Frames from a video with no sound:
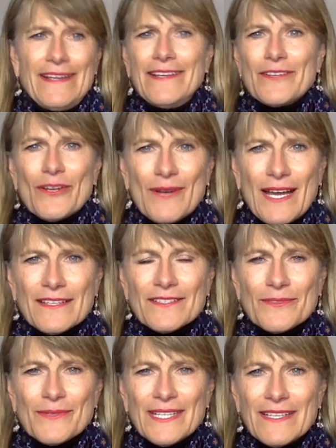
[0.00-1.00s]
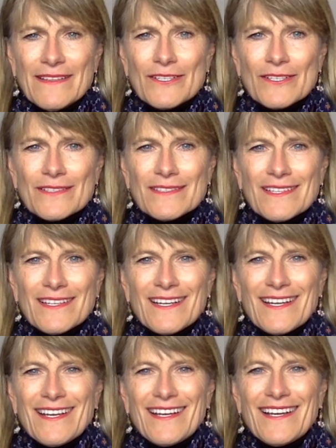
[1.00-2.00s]
didn't know how to do it either.
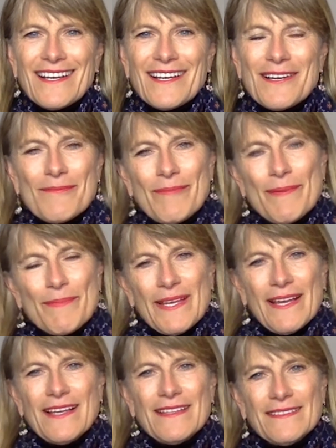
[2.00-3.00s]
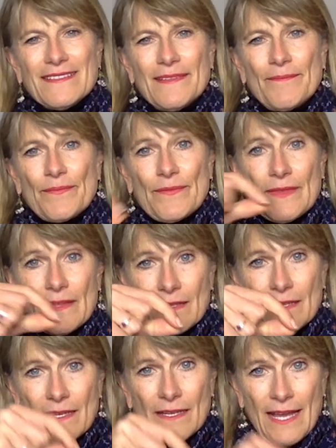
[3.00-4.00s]
But because
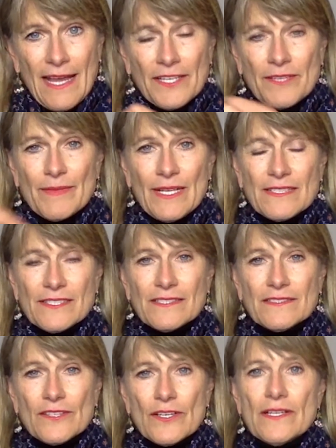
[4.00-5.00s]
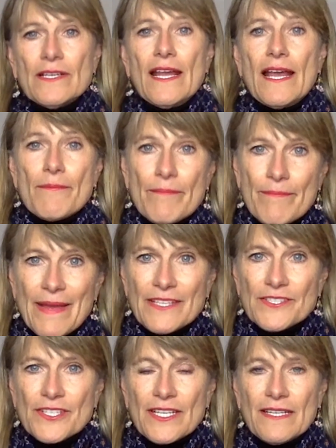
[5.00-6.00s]
Acumen had just started,
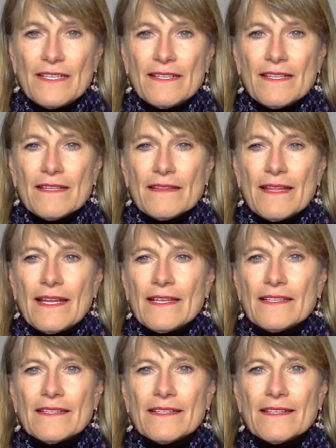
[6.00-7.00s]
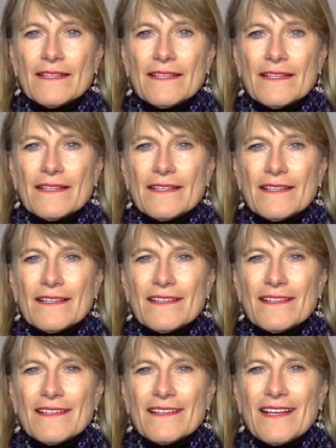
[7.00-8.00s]
Benji then
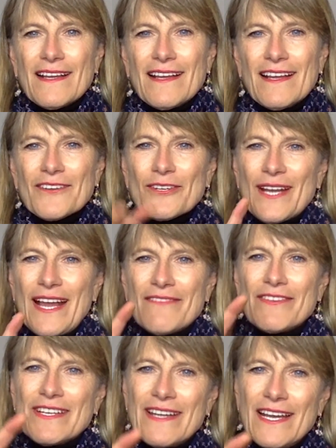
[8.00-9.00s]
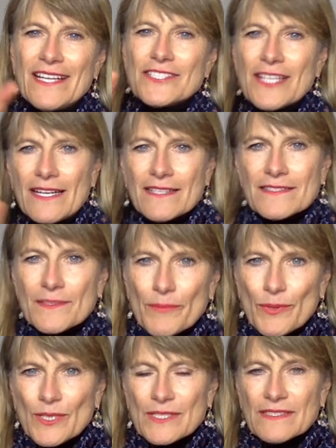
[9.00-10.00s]
could have a nudge and a
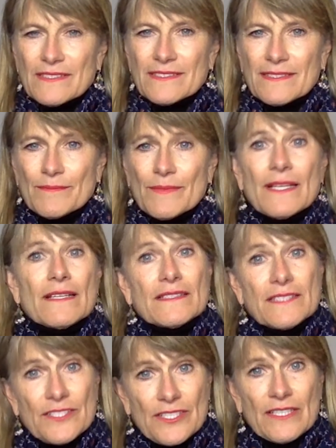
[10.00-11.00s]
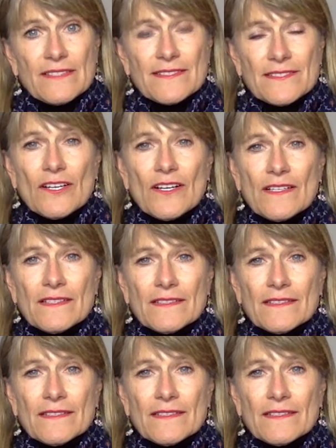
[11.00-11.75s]
support system to just start.